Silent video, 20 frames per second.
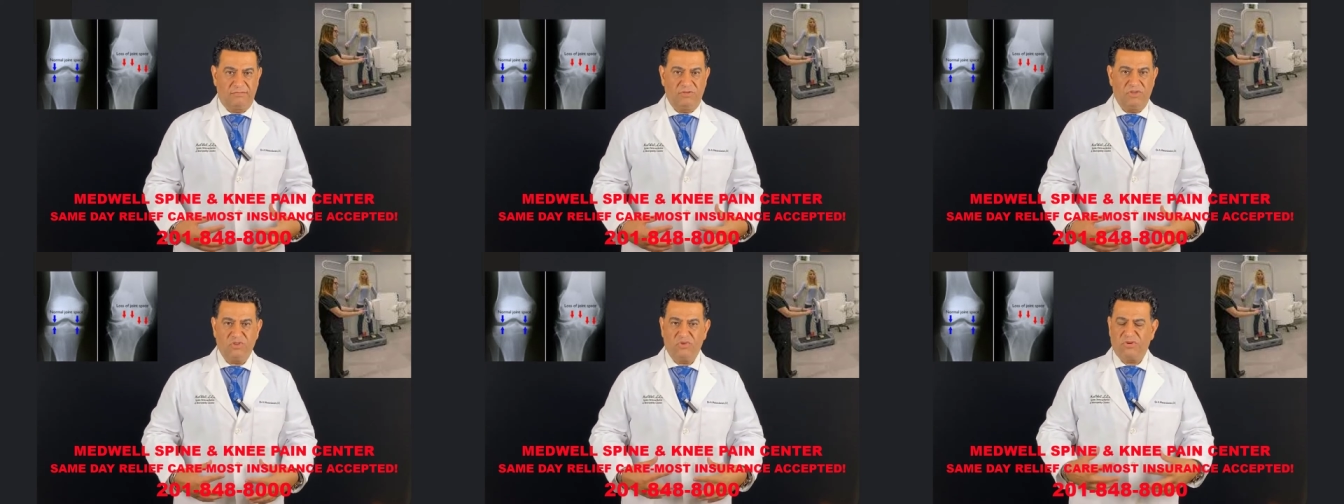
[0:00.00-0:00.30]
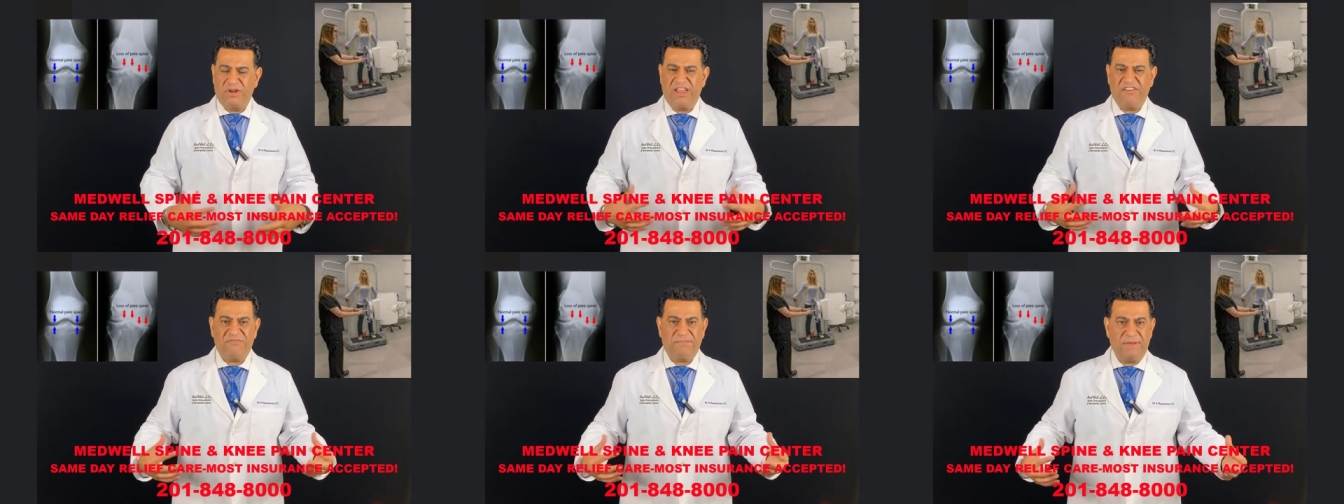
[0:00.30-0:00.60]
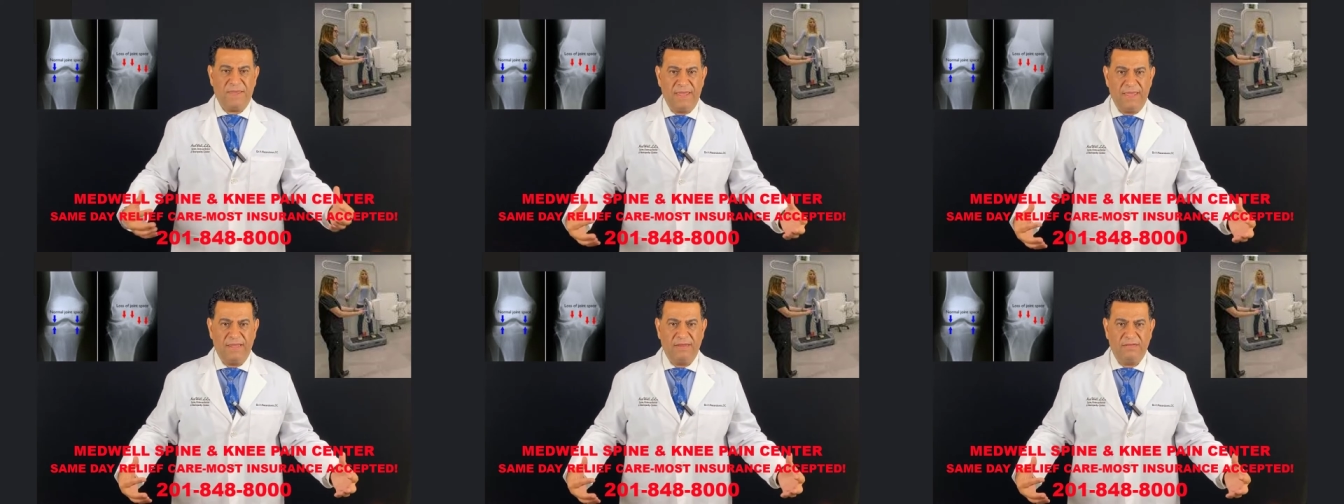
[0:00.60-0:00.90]
You don't have
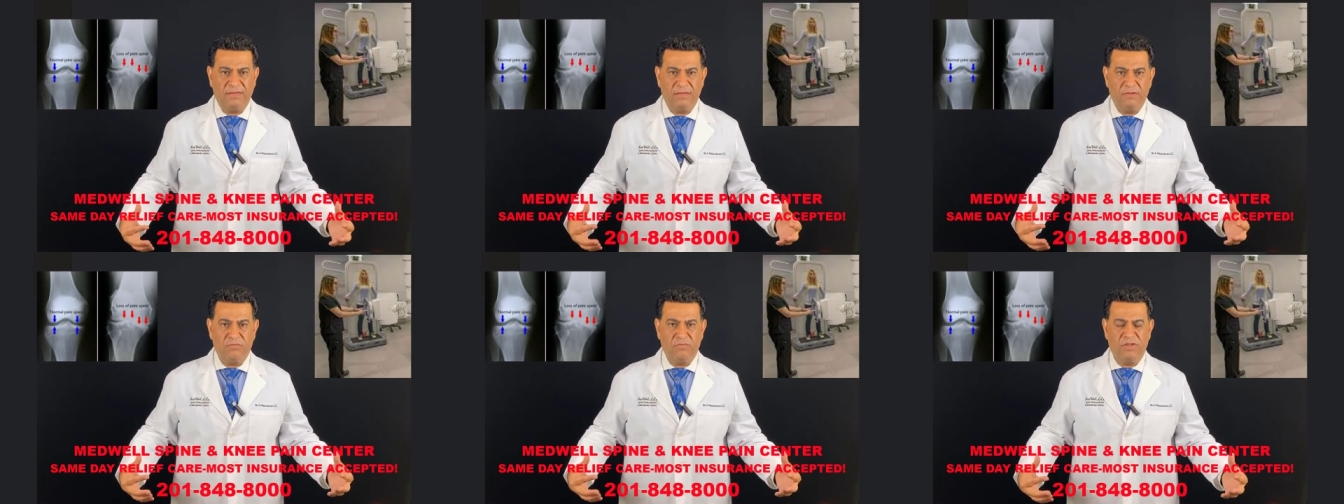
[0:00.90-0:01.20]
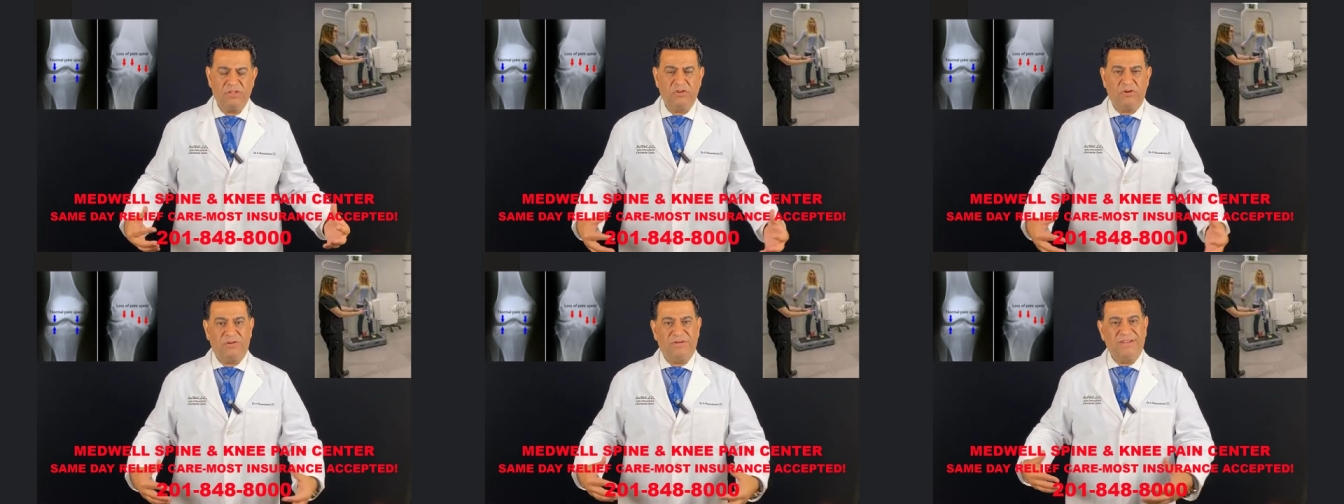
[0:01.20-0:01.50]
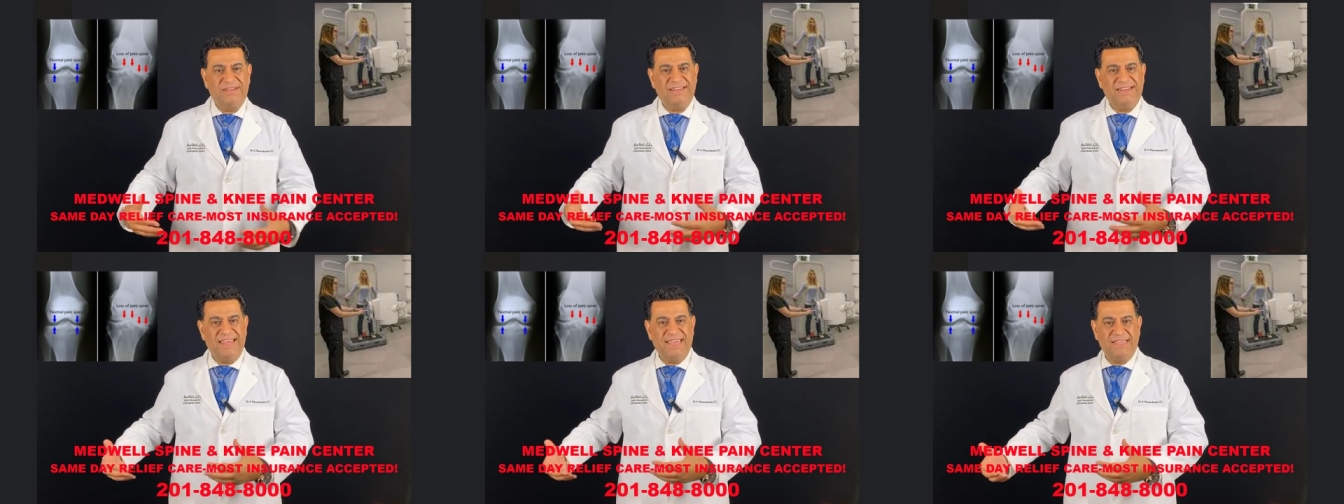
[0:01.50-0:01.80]
pain when you're
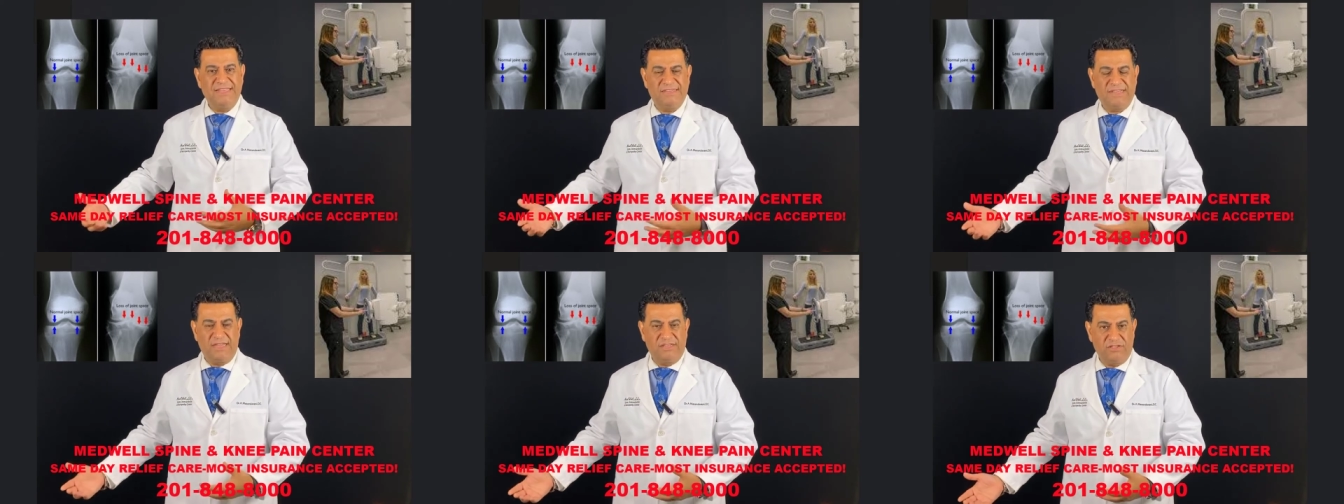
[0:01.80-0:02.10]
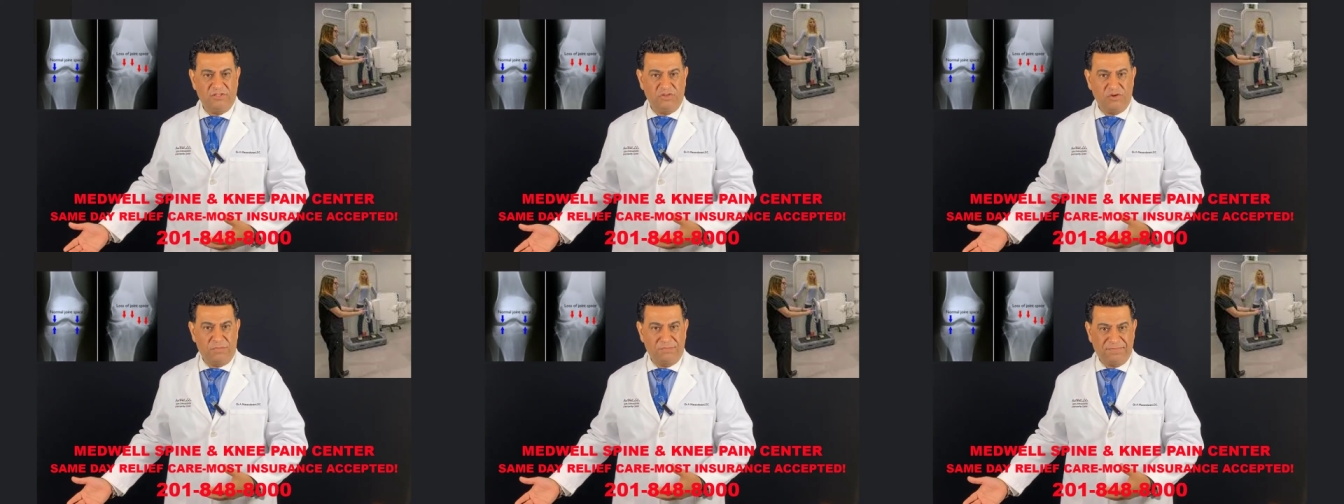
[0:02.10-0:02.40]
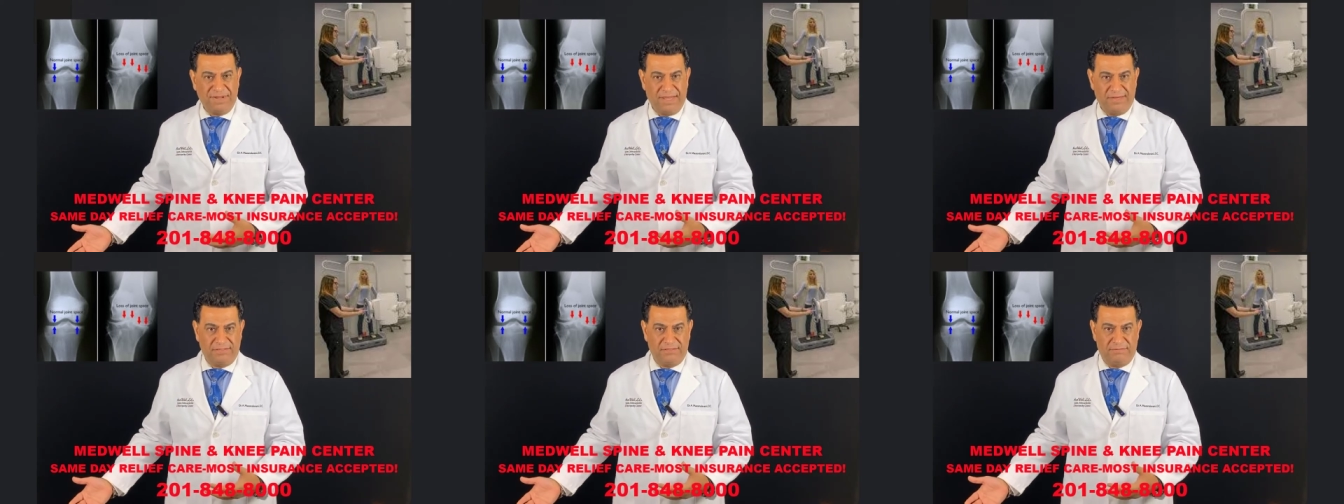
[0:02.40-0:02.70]
laying down in your
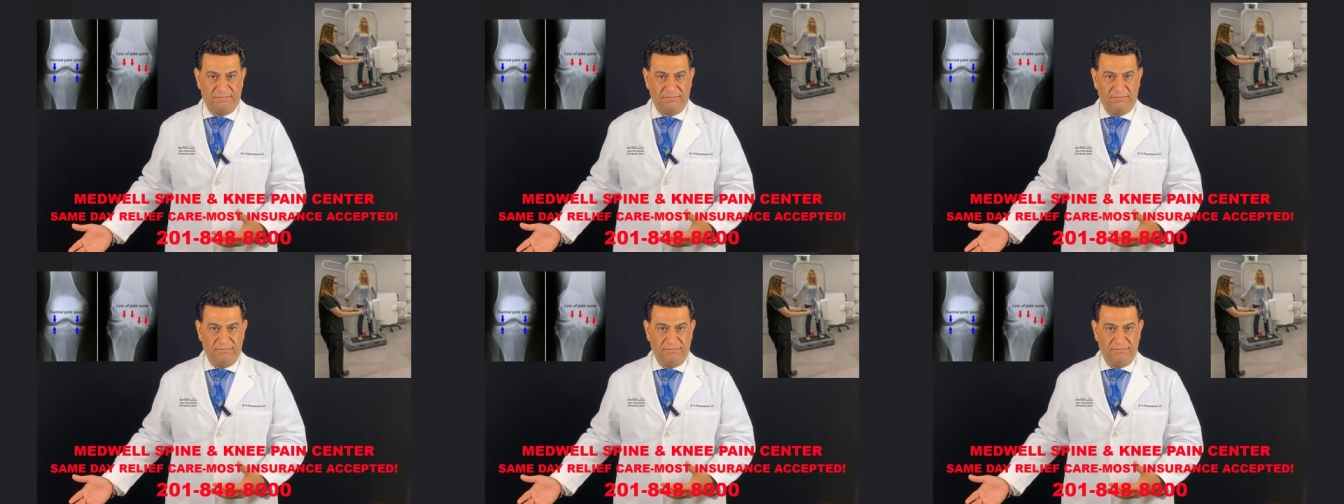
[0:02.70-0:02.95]
bed.